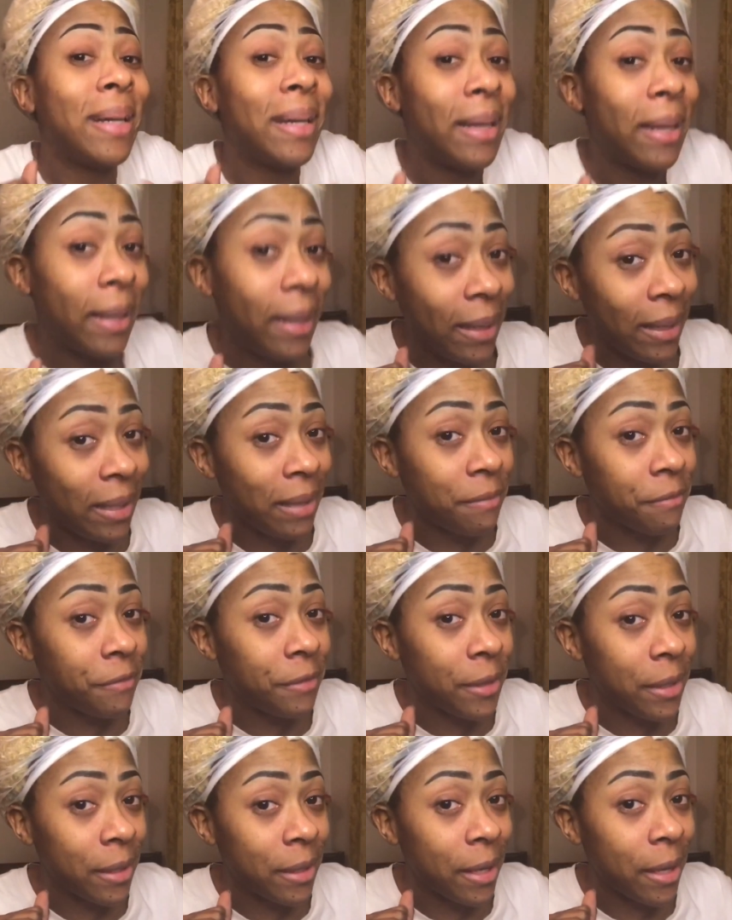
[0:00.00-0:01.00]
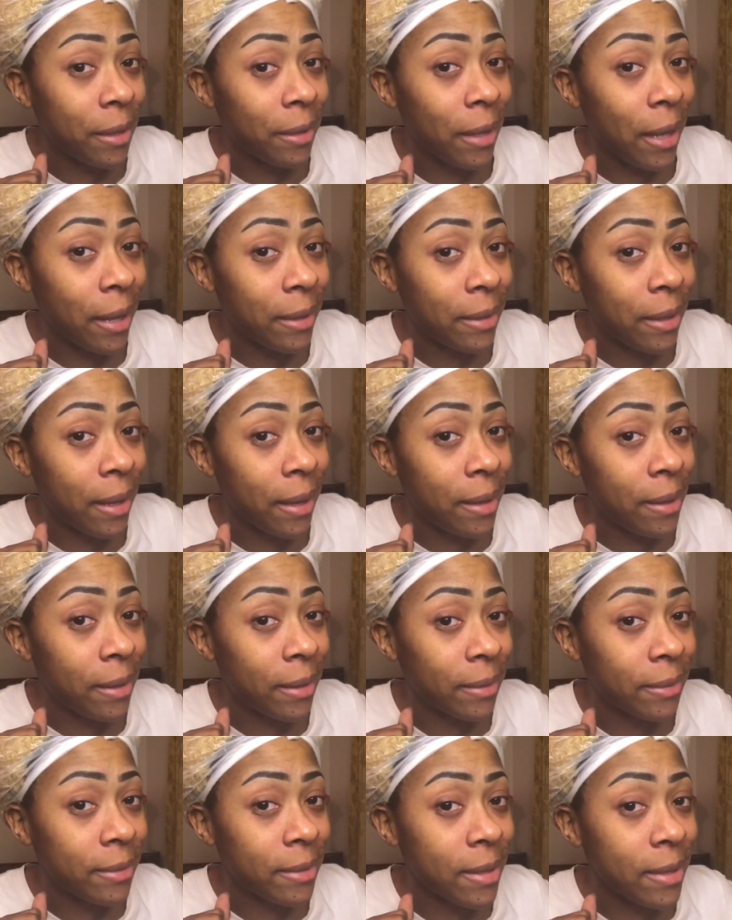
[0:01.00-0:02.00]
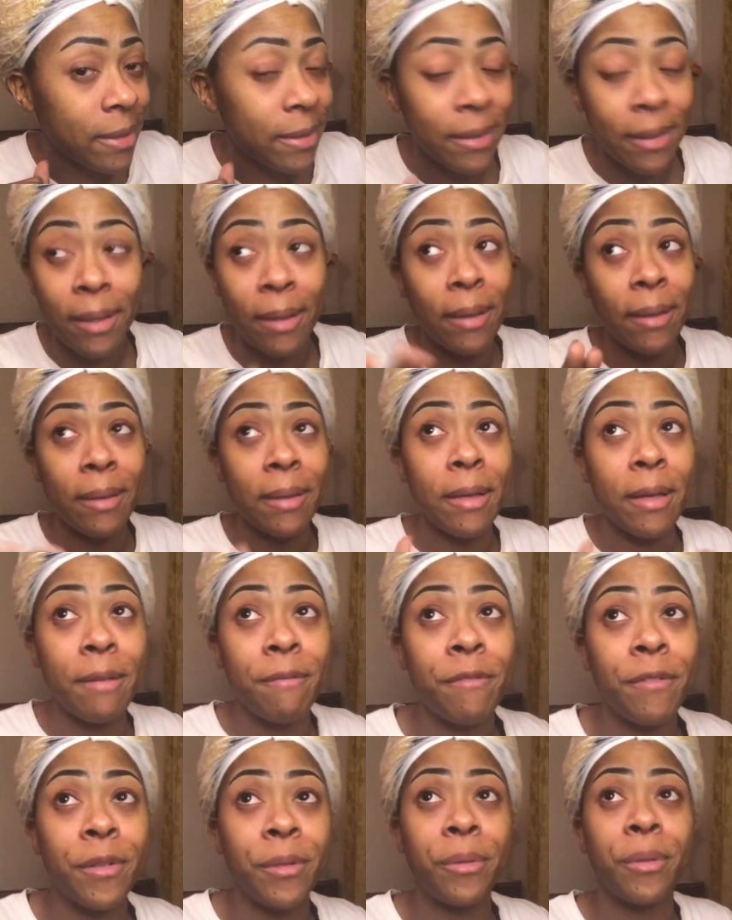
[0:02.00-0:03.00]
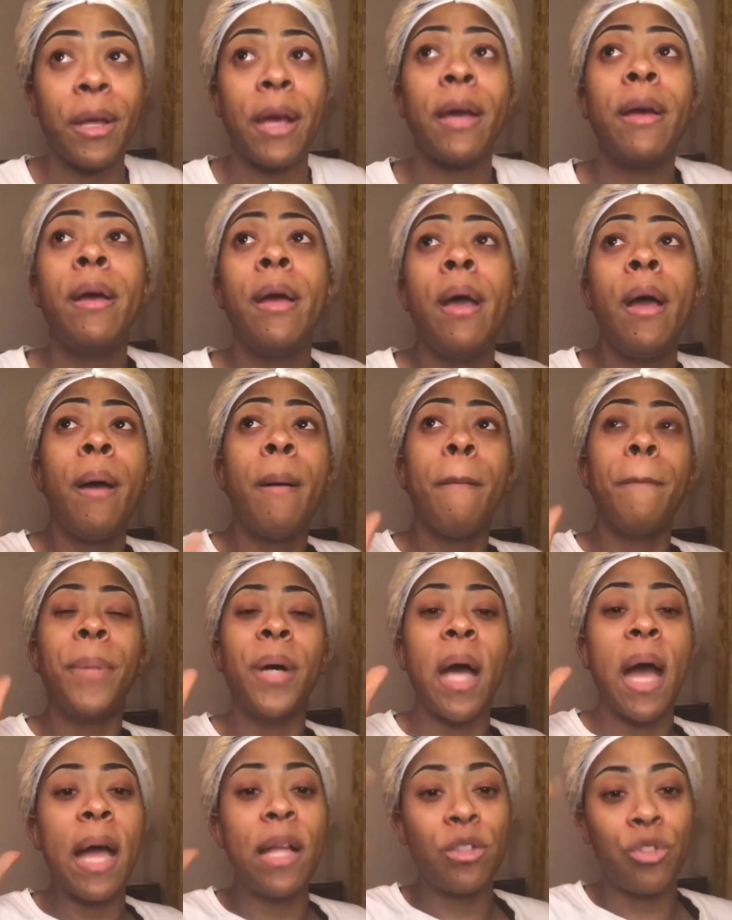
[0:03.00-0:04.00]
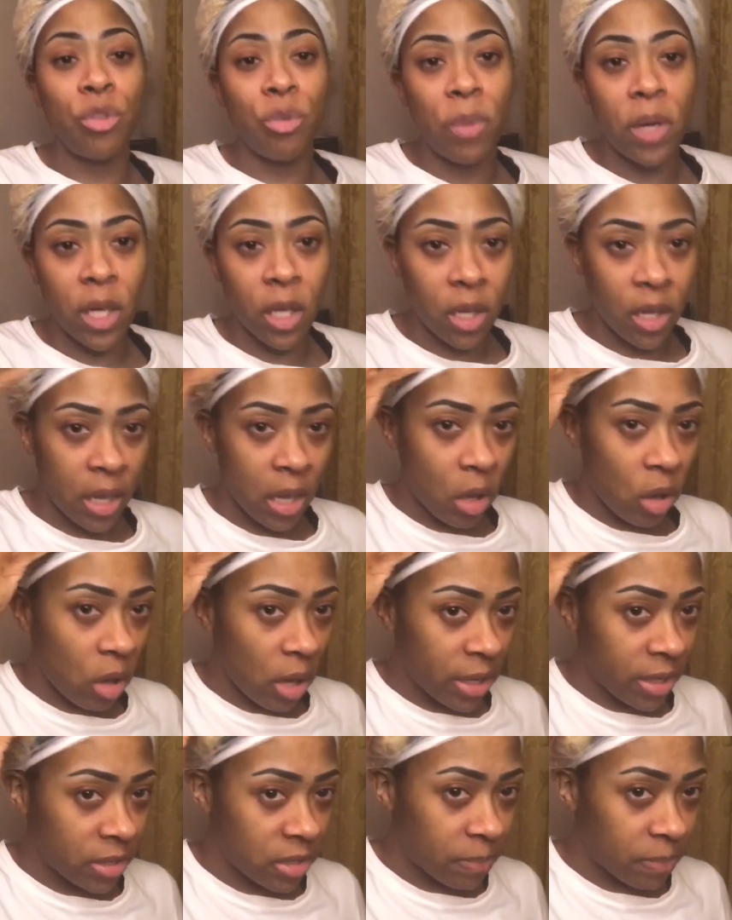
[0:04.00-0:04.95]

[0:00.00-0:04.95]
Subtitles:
I ain't even finna get at it like that. You know what I'm saying? Nah, I ain't finna do that. But I do want to cut all this